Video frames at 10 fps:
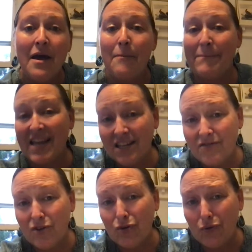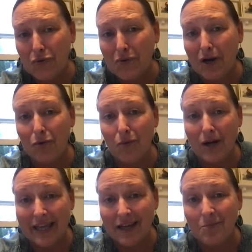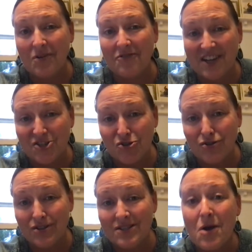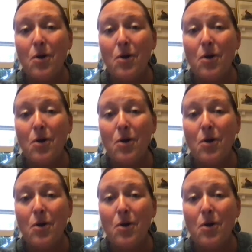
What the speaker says: Many of you who are working professionals